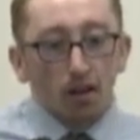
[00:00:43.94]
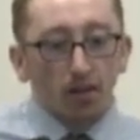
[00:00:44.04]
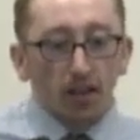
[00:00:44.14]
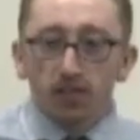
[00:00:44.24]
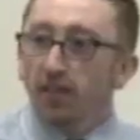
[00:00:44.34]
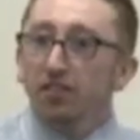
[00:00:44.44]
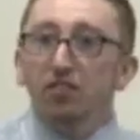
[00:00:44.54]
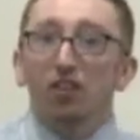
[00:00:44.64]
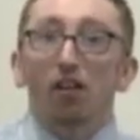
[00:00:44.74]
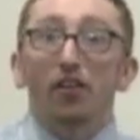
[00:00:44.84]
Okay, so this
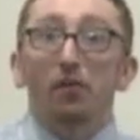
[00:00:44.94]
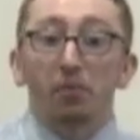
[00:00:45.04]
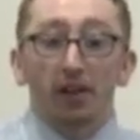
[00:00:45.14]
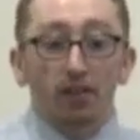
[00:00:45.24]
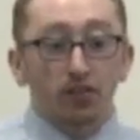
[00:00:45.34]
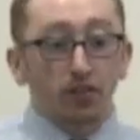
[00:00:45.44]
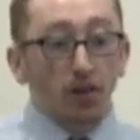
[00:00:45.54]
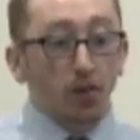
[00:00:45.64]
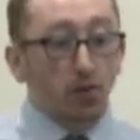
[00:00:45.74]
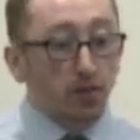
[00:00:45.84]
chart up here
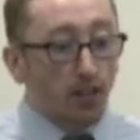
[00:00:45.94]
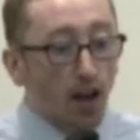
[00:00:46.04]
shows